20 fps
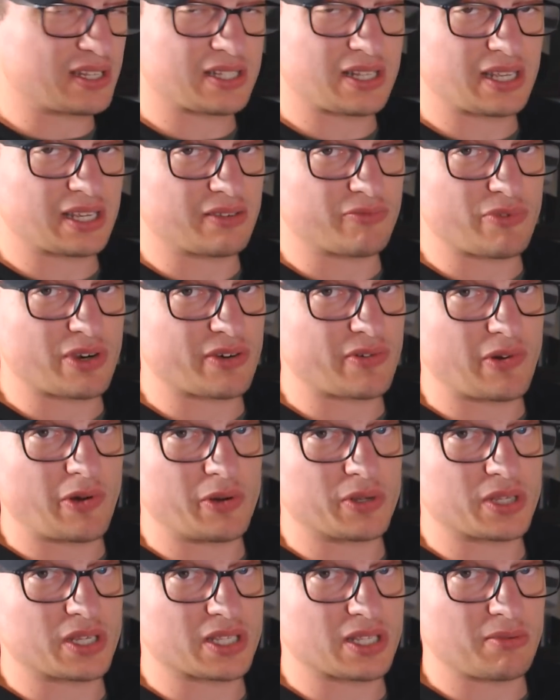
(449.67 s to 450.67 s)
I think
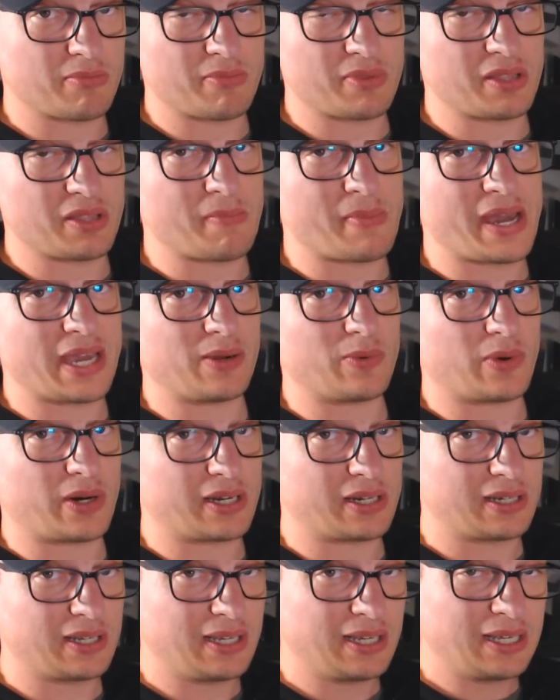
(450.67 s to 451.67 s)
Ringrose is the, the main one